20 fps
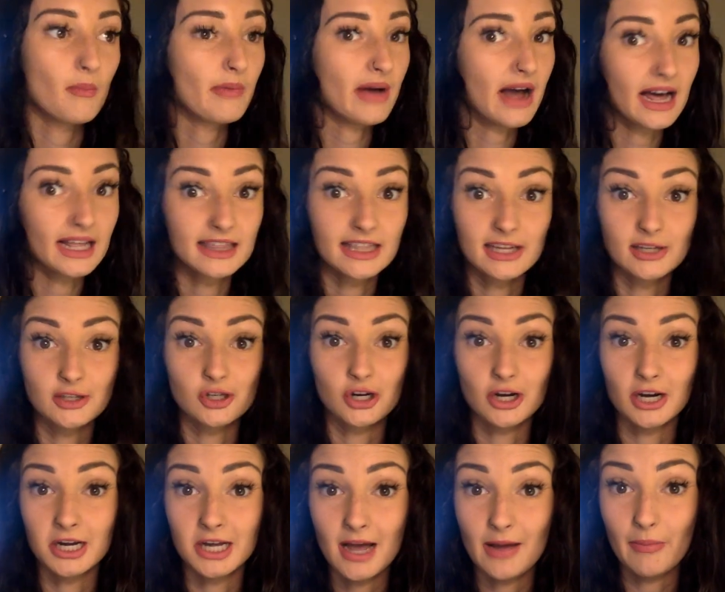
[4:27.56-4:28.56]
bad things are
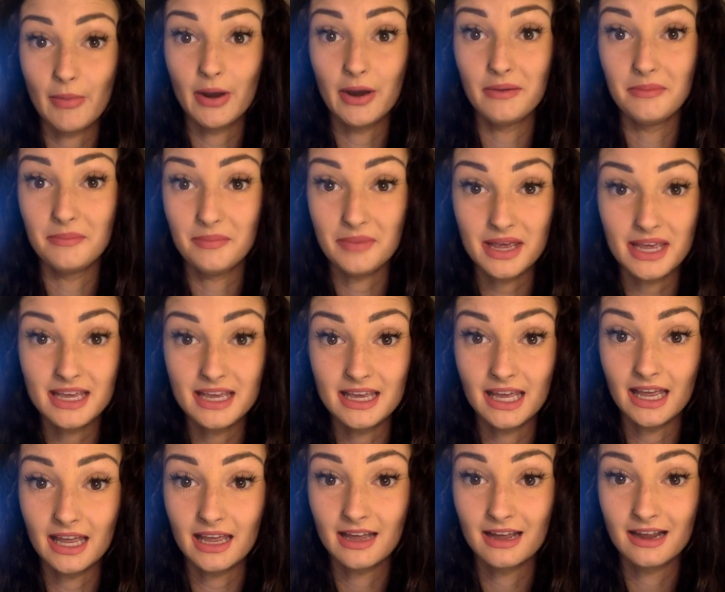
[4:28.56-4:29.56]
gonna happen to me.
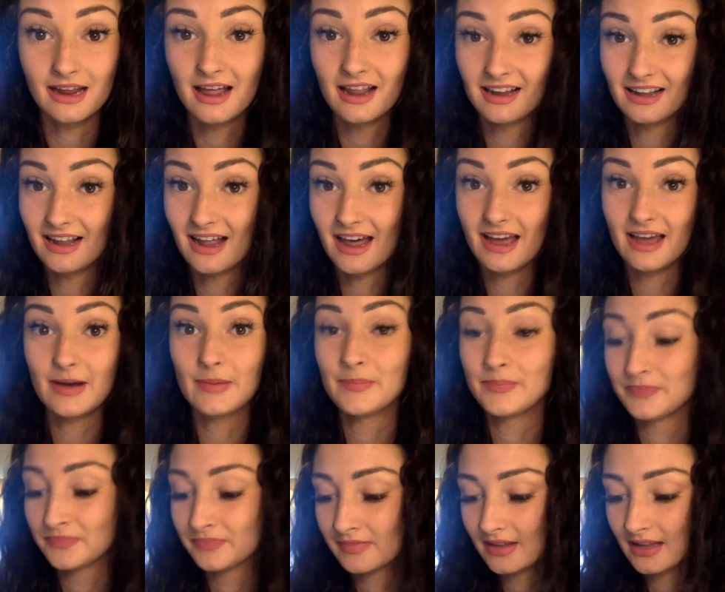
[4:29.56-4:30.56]
Like,
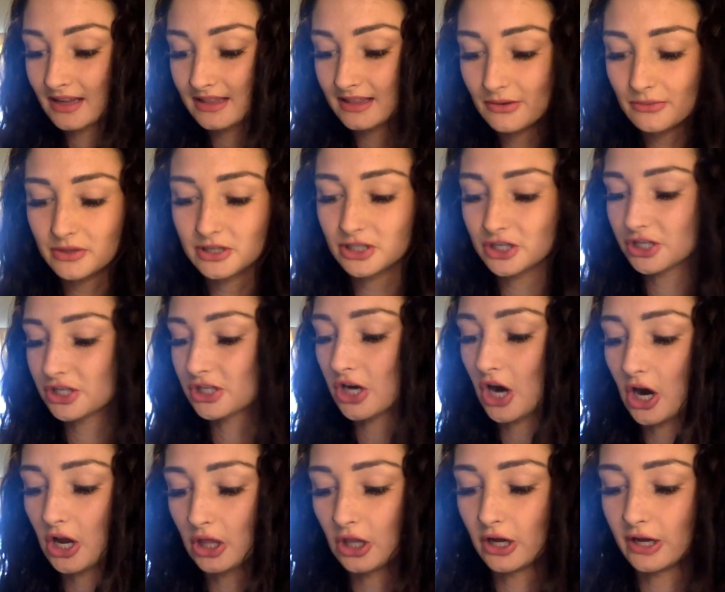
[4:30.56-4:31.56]
then we just
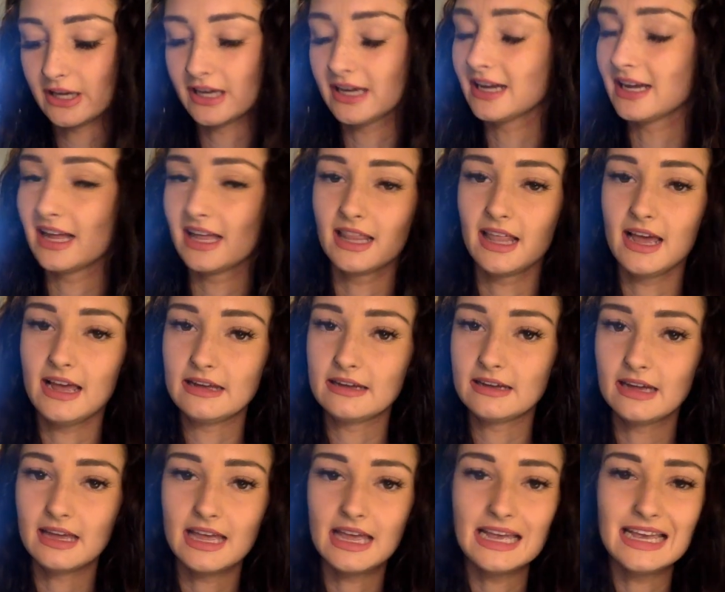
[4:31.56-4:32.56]
start looking at
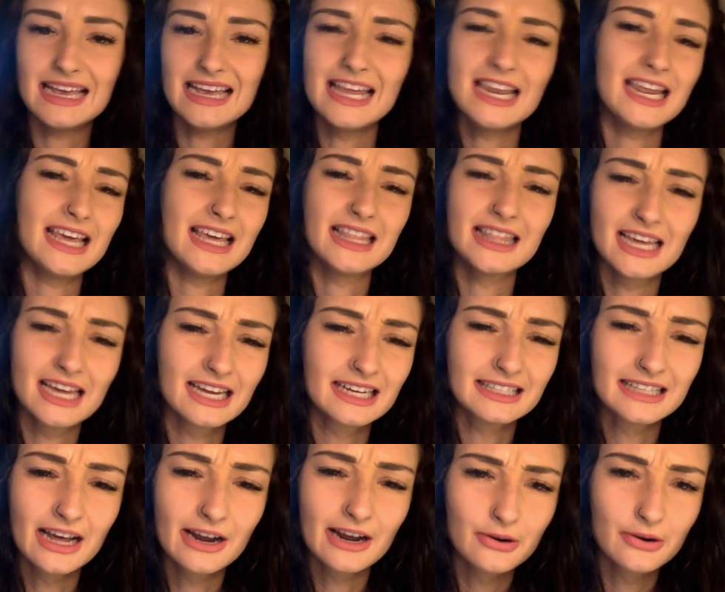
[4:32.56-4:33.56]
like
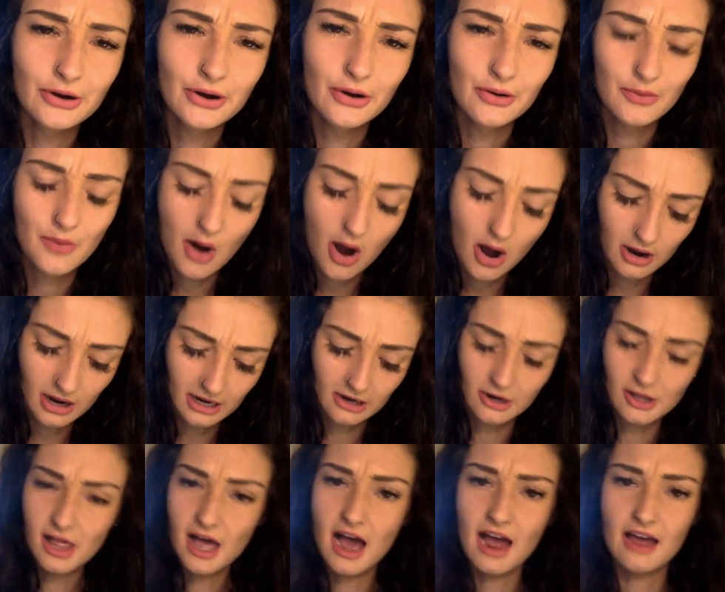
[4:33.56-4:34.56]
anything that'll go wrong in
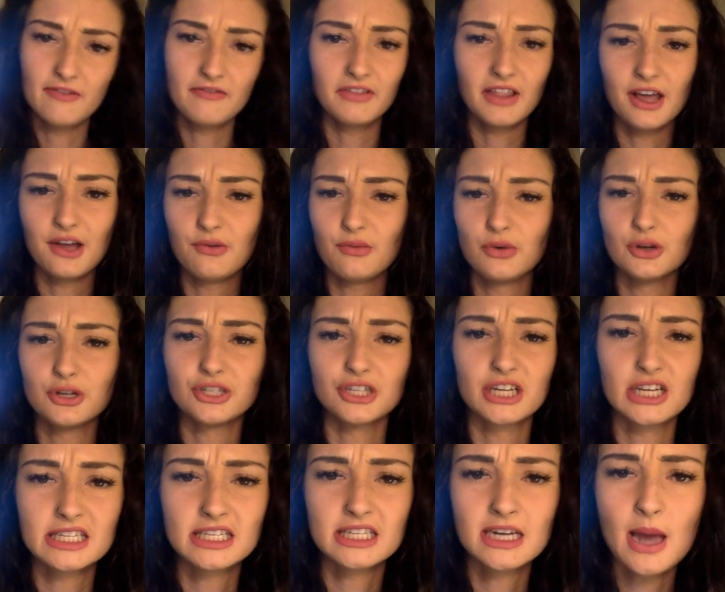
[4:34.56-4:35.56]
our life. Like, we'll
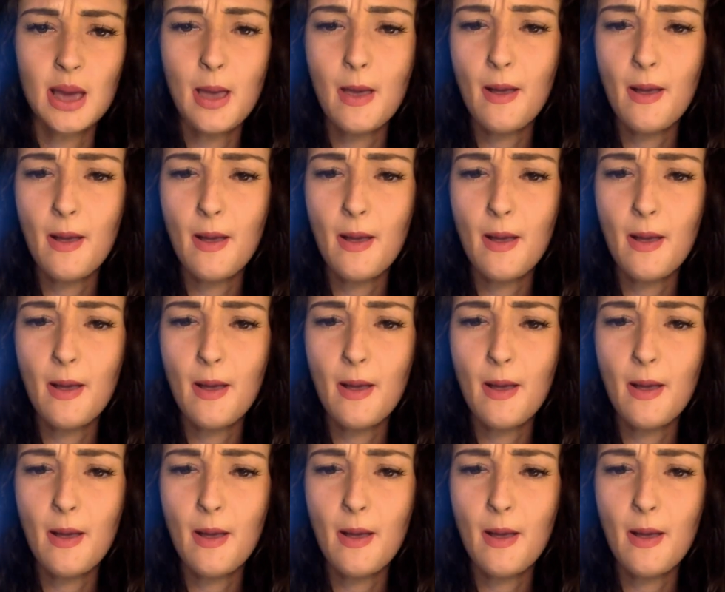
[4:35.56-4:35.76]
just